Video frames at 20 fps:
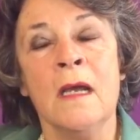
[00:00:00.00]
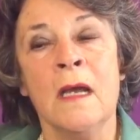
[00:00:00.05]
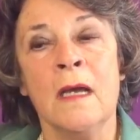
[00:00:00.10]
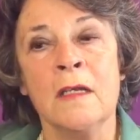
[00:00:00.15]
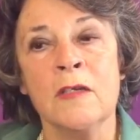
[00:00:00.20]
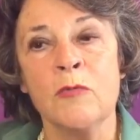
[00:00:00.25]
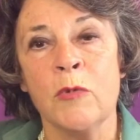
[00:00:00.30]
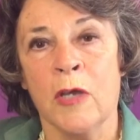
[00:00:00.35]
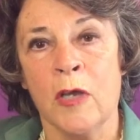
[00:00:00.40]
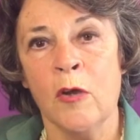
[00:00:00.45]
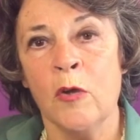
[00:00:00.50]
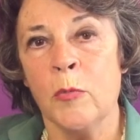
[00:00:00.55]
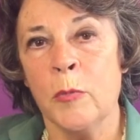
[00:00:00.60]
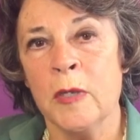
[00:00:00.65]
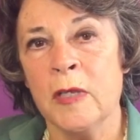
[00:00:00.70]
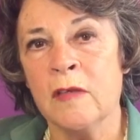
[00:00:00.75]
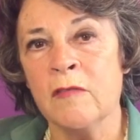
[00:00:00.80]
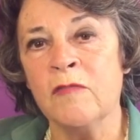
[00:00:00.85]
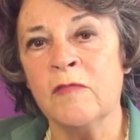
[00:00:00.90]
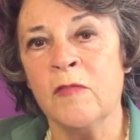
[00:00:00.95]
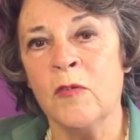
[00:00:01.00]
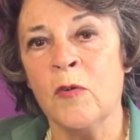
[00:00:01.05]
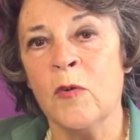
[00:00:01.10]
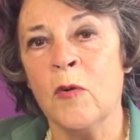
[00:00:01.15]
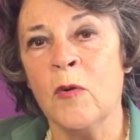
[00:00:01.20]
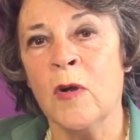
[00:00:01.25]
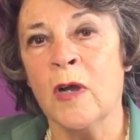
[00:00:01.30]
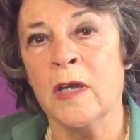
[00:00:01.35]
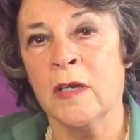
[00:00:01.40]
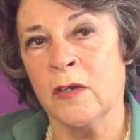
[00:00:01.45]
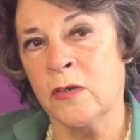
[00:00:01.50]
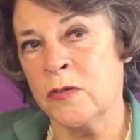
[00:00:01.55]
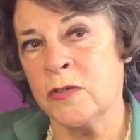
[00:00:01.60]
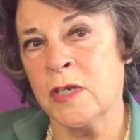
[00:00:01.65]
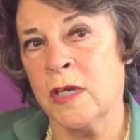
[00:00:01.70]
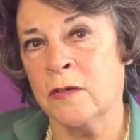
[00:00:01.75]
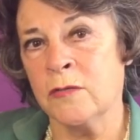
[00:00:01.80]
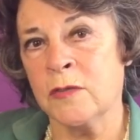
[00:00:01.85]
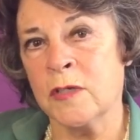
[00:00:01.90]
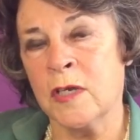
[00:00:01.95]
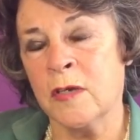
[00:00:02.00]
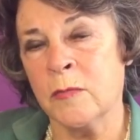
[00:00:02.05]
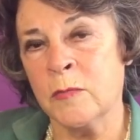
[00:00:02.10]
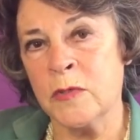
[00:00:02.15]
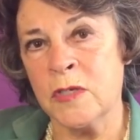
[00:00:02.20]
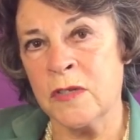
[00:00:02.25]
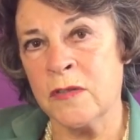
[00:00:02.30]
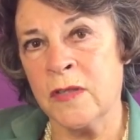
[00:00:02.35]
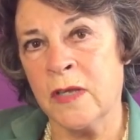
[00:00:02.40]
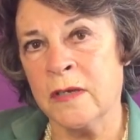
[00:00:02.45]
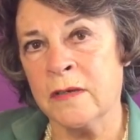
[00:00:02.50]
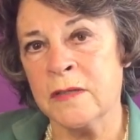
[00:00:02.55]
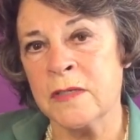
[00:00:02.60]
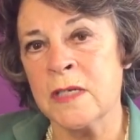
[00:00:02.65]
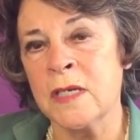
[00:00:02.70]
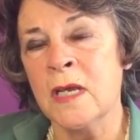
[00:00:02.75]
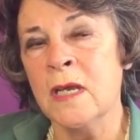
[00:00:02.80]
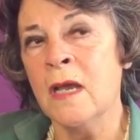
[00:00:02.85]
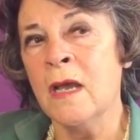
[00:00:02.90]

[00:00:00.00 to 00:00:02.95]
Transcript: and we're hoping for a good outcome to that.